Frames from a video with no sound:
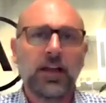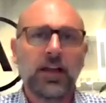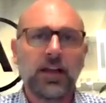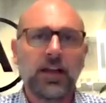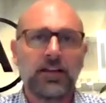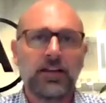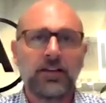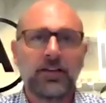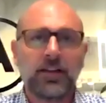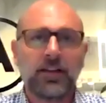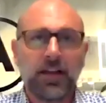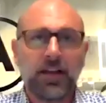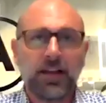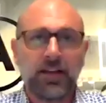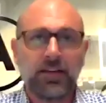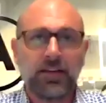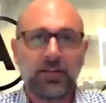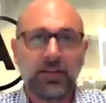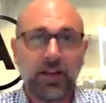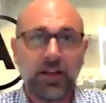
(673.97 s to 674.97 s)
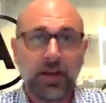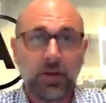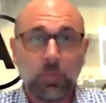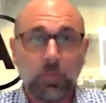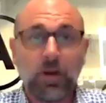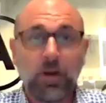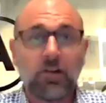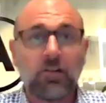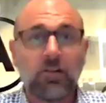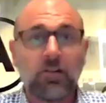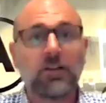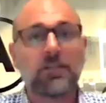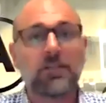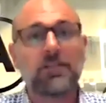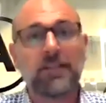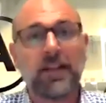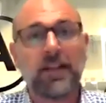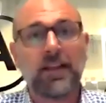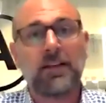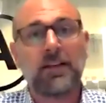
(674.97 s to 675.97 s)
at, at, at where
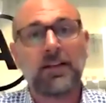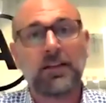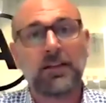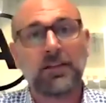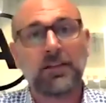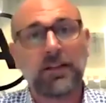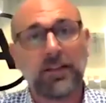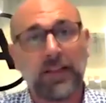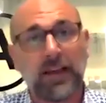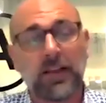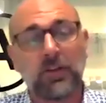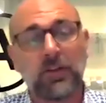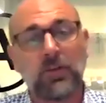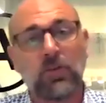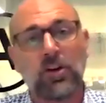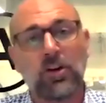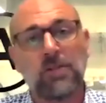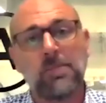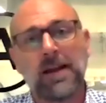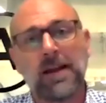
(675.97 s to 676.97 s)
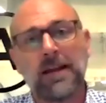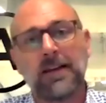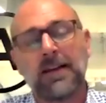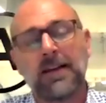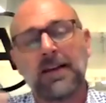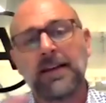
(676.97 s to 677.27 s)
else they can, they can automate.